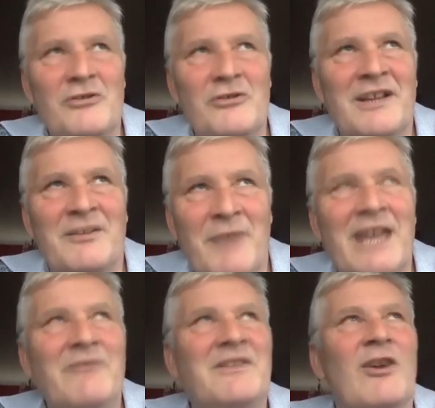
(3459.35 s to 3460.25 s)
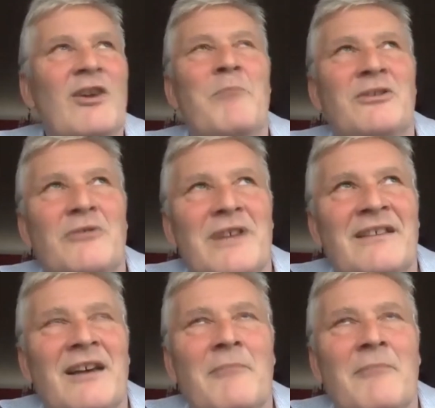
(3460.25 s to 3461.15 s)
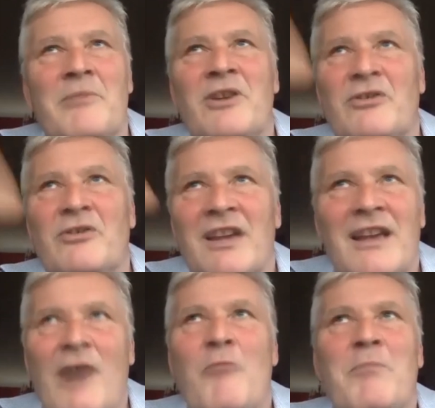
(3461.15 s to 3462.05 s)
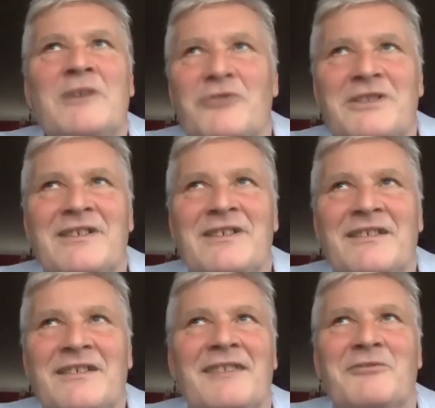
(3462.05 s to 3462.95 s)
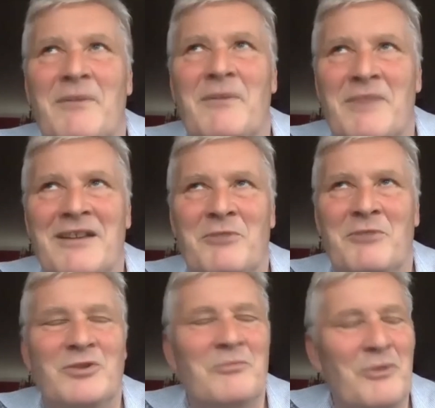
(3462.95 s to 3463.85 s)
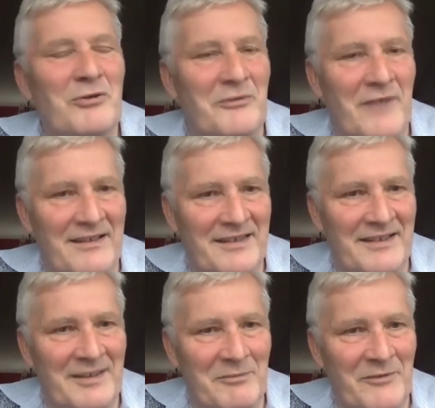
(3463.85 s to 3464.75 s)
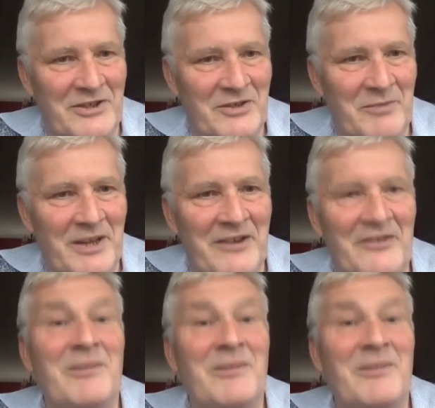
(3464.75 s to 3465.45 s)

that's why I gave this Kaupatori example because Kaupatori doesn't sound familiar probably to most of us except Finnish speakers,